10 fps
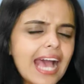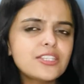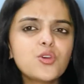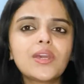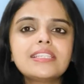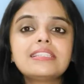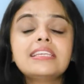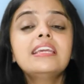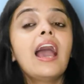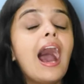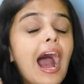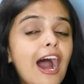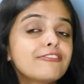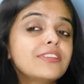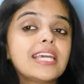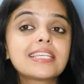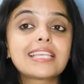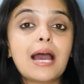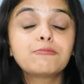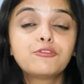As you can see, half the
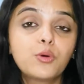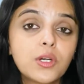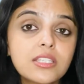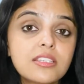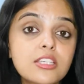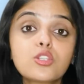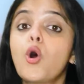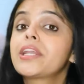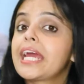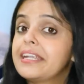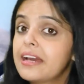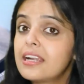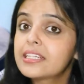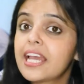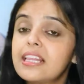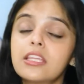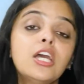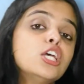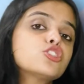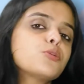exam focuses on adult health,
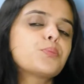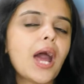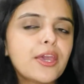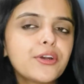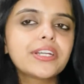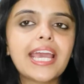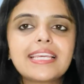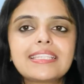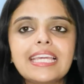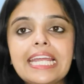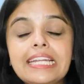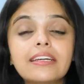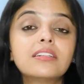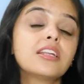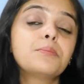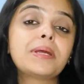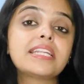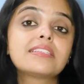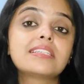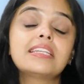so prioritizing internal
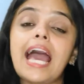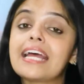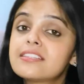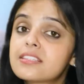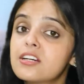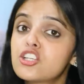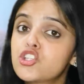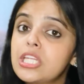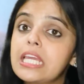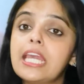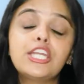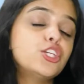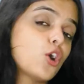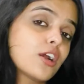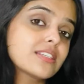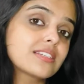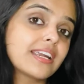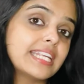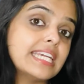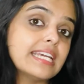medicine and surgery in your
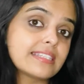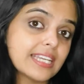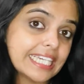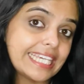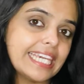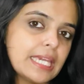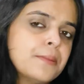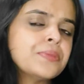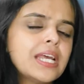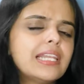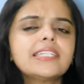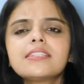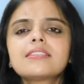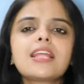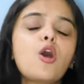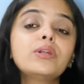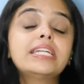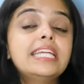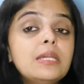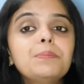study is the key. Let us now
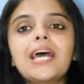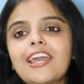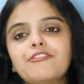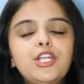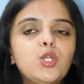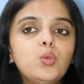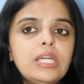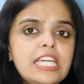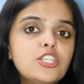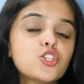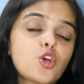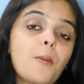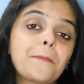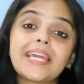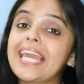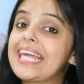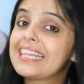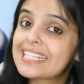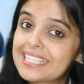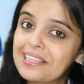deep dive into each topic
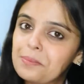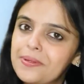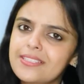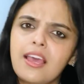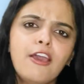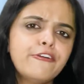in the syllabus.